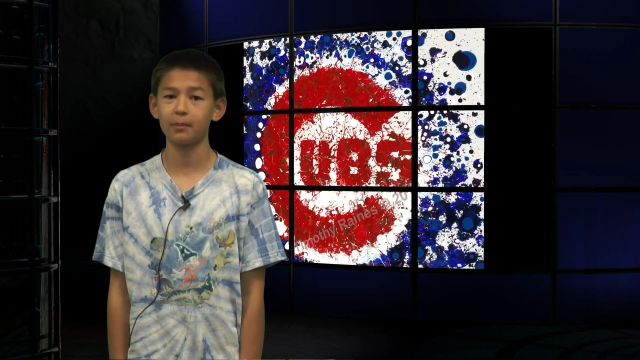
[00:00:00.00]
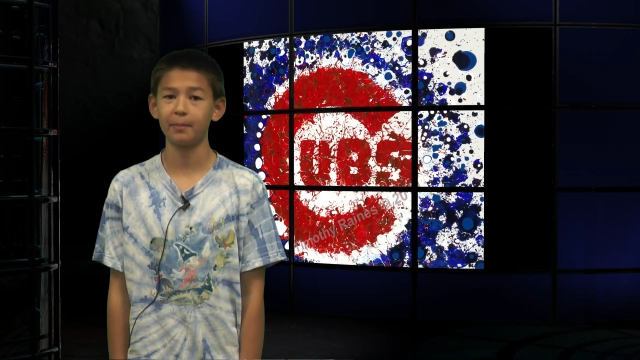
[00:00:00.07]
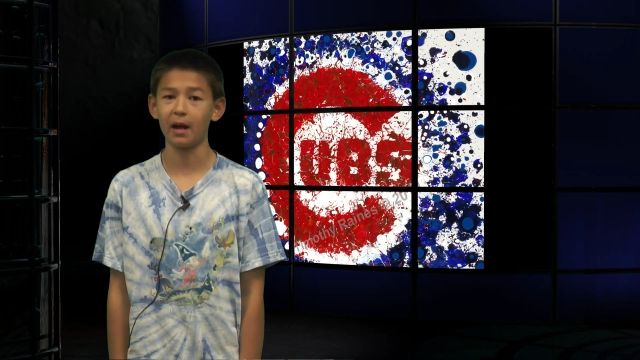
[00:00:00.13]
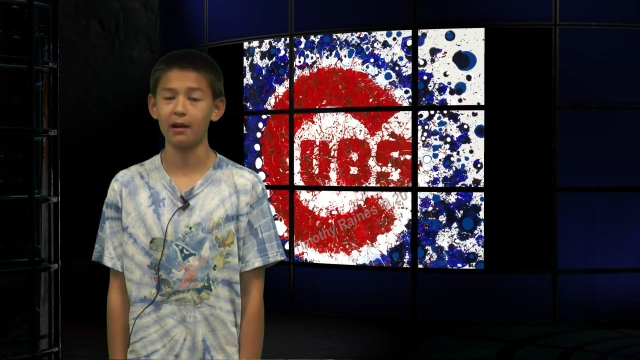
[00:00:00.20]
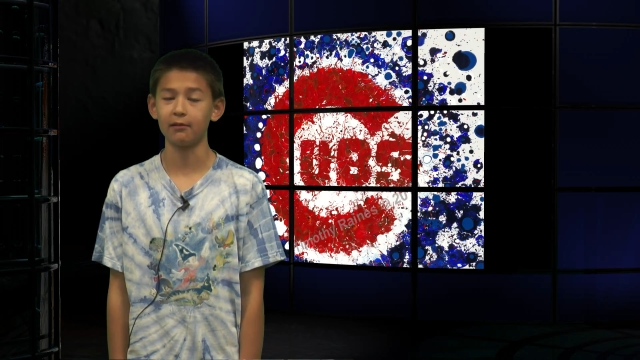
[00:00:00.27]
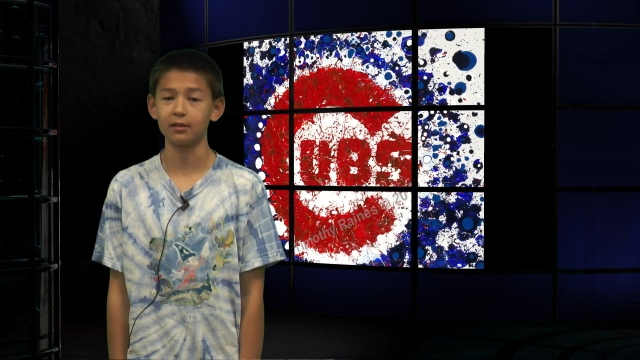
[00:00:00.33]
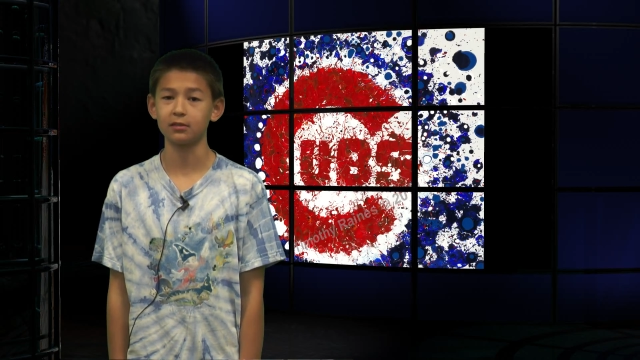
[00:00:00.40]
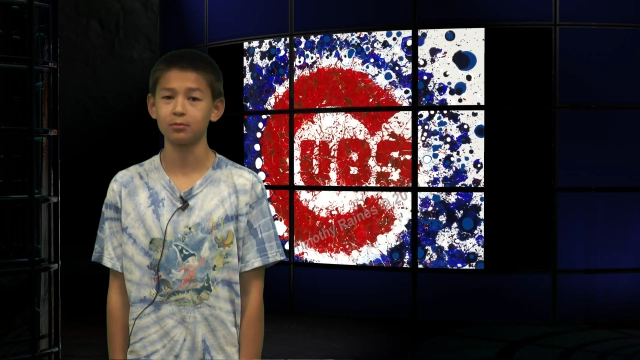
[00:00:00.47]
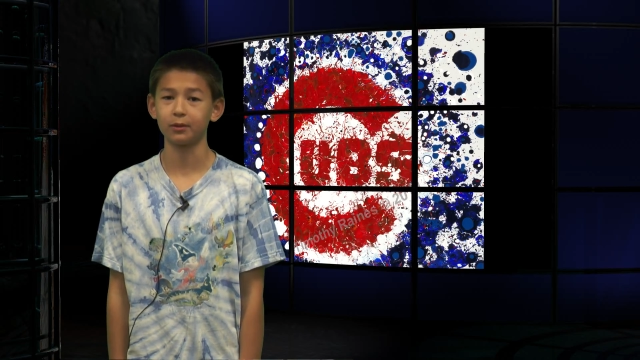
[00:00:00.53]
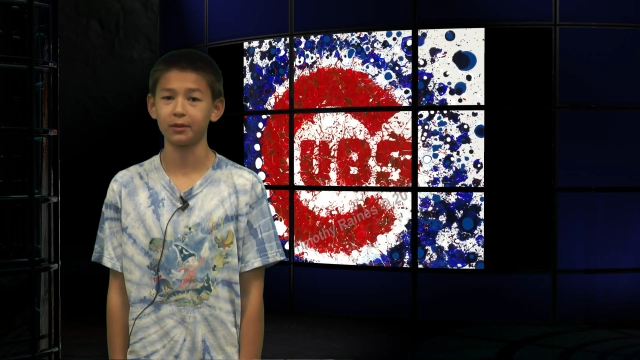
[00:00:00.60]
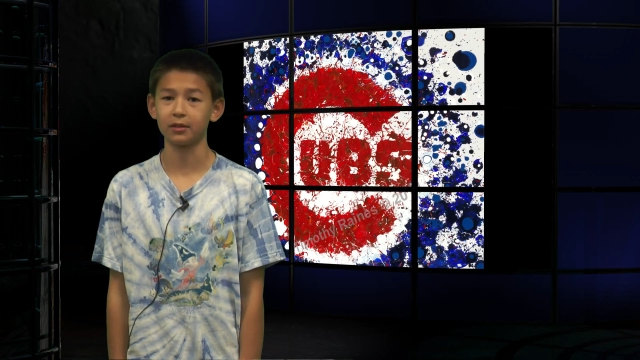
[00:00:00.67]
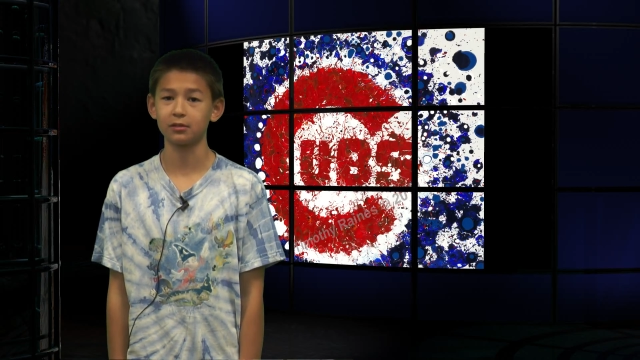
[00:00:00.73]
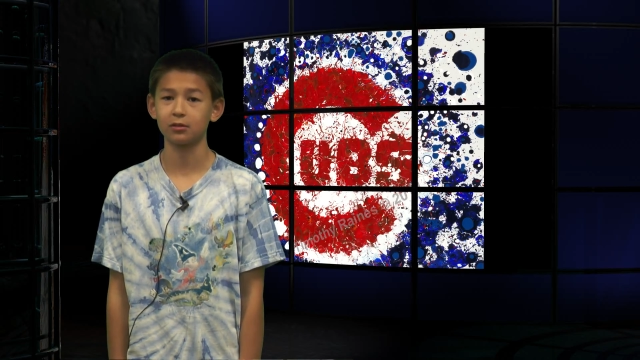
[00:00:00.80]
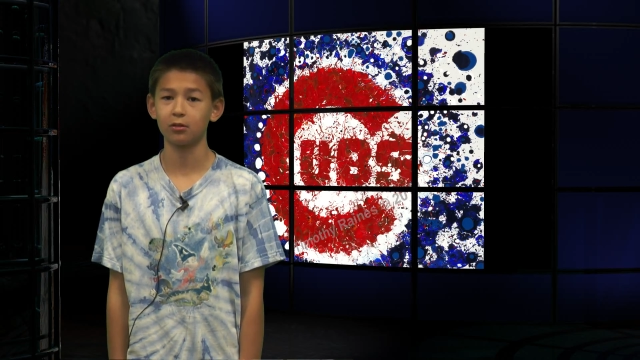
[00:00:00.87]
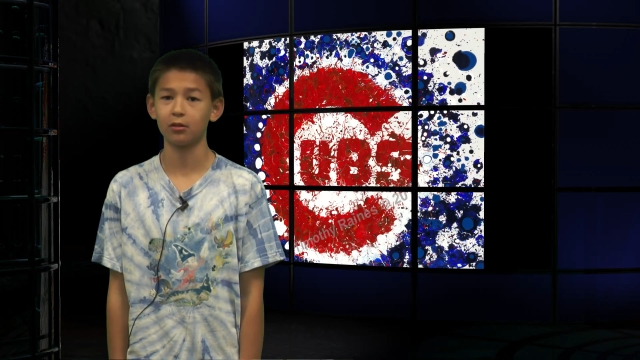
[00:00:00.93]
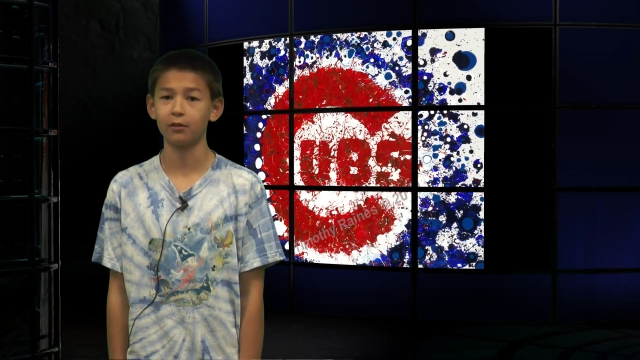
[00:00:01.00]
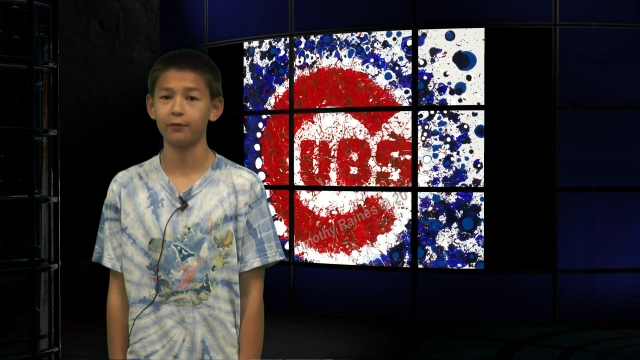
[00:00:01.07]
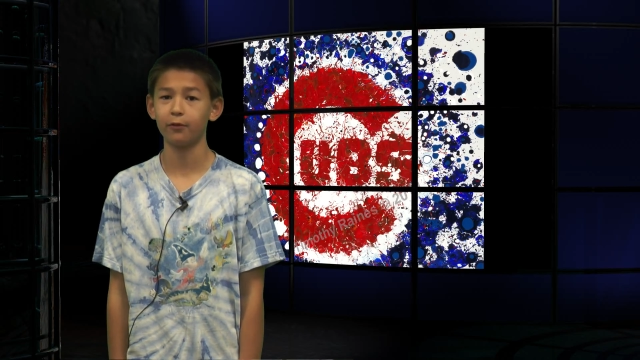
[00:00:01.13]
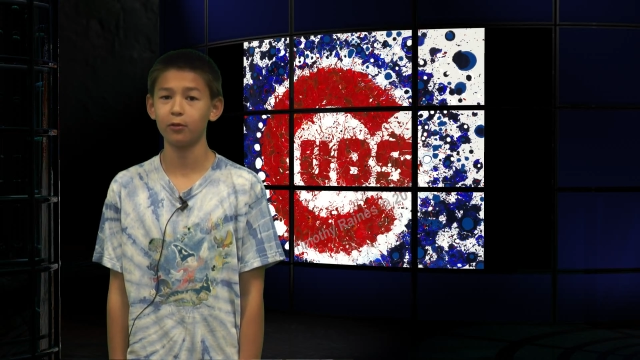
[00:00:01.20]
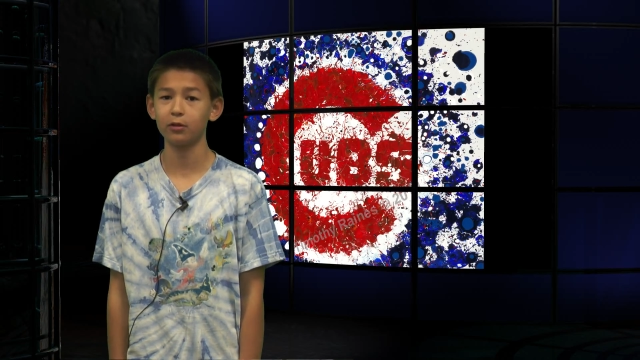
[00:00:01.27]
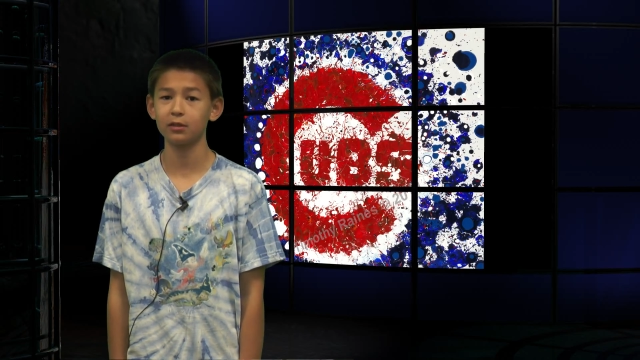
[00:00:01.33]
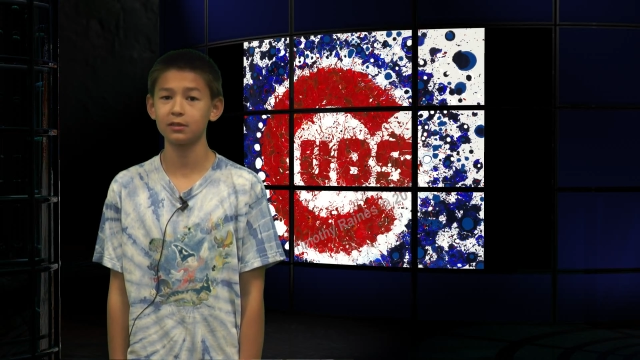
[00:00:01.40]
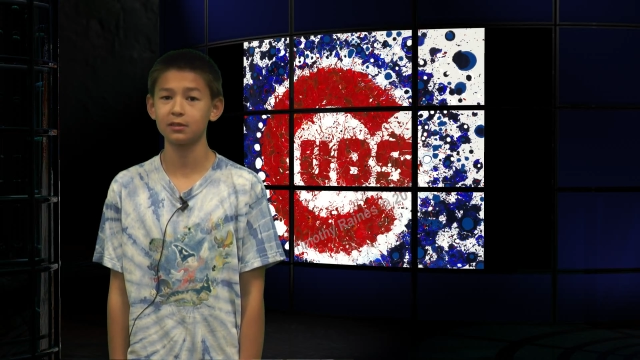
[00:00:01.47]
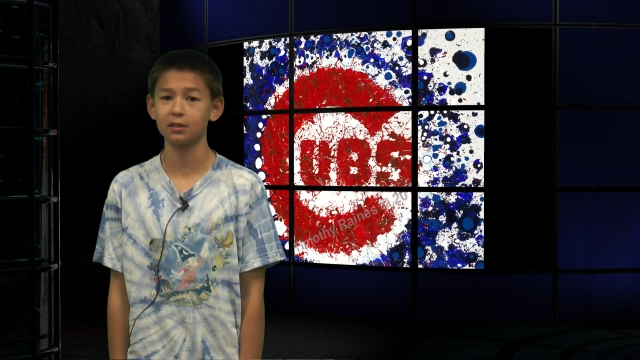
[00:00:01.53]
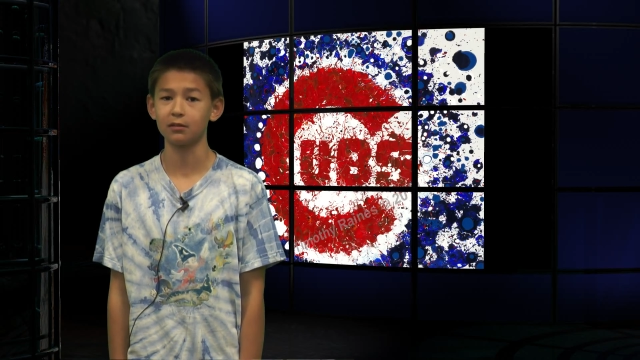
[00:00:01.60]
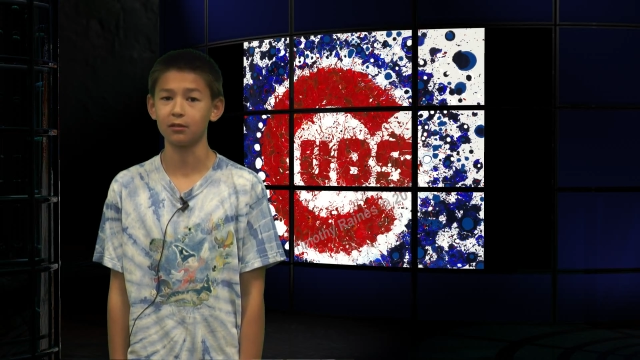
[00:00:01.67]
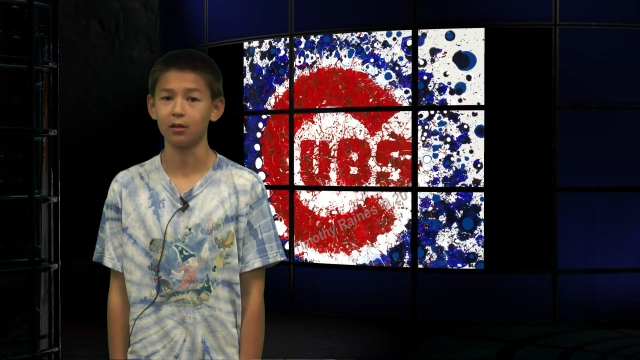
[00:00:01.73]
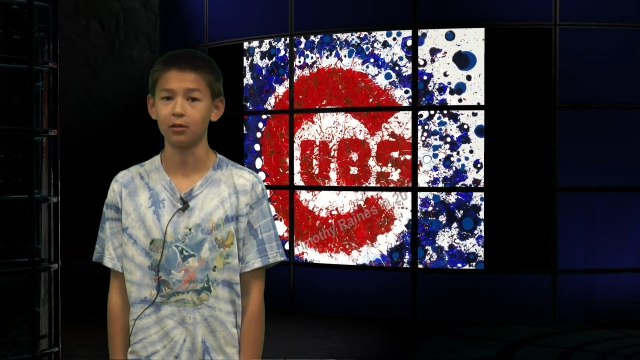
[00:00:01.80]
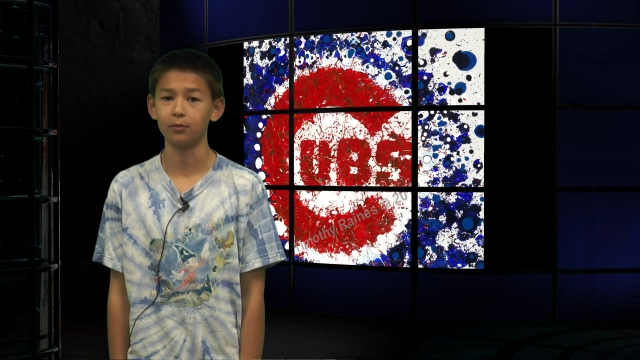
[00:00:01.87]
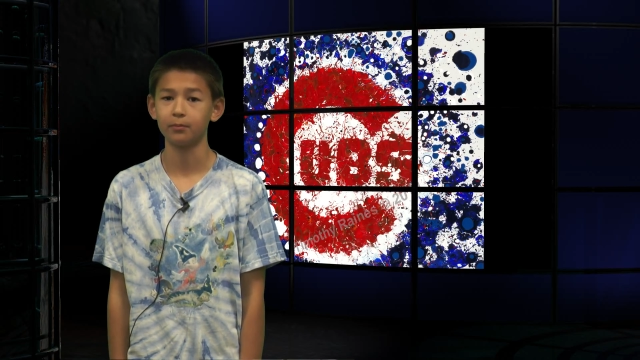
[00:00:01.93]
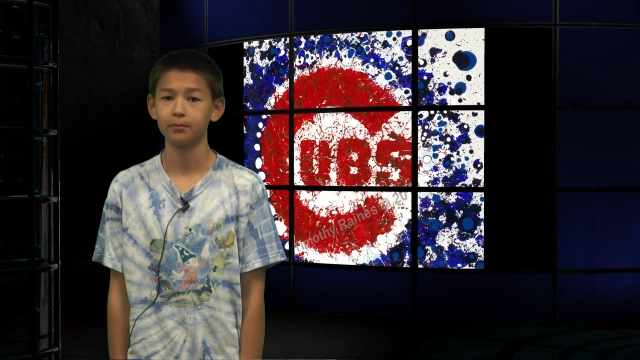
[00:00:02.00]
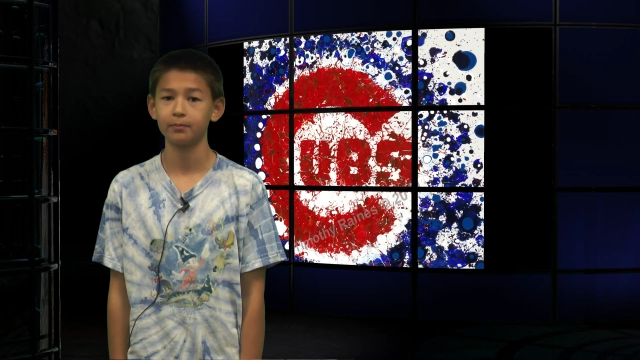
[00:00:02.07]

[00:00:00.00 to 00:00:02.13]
Pirates with a score of 4-0.